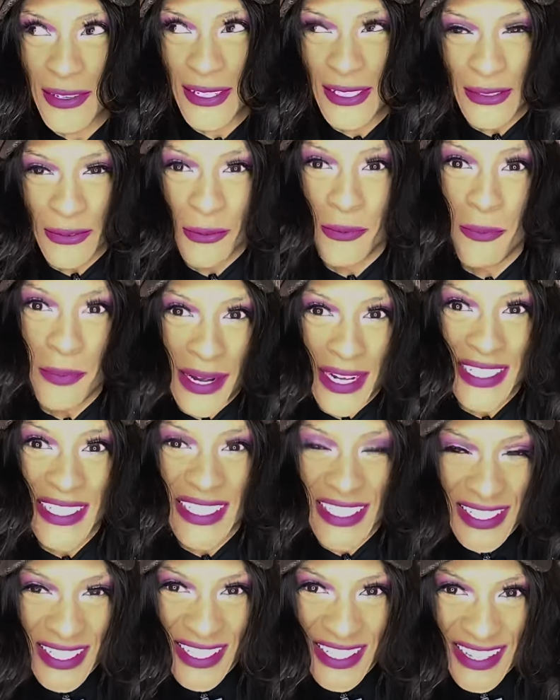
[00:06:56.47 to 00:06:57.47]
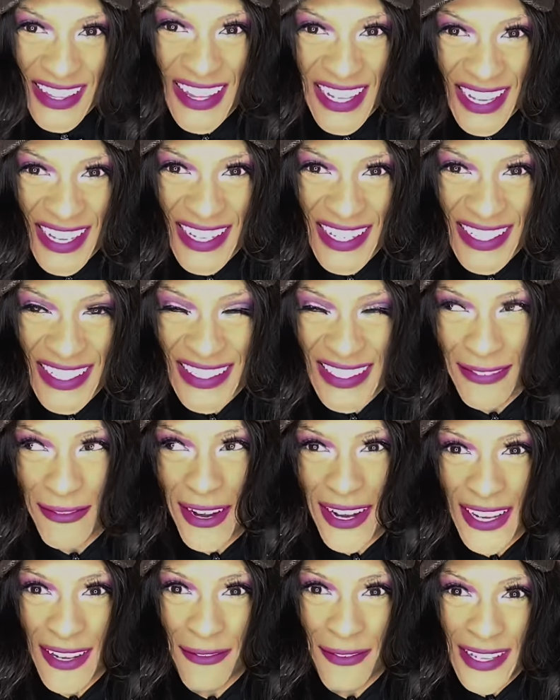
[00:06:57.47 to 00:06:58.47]
do much good things,
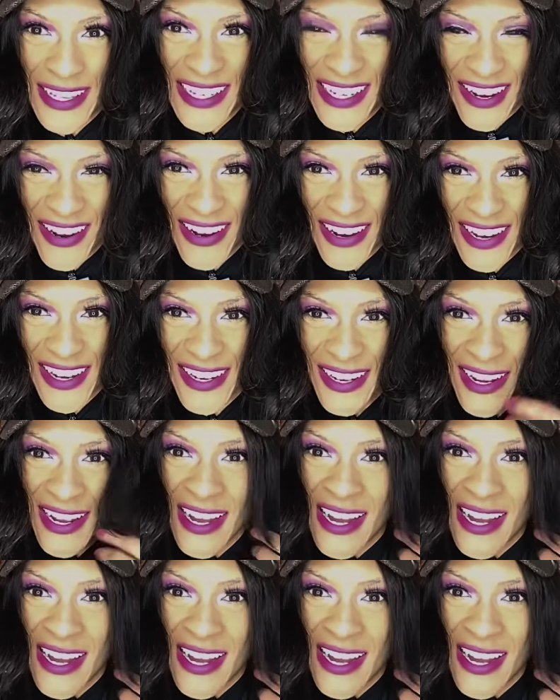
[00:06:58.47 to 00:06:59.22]
working really hard.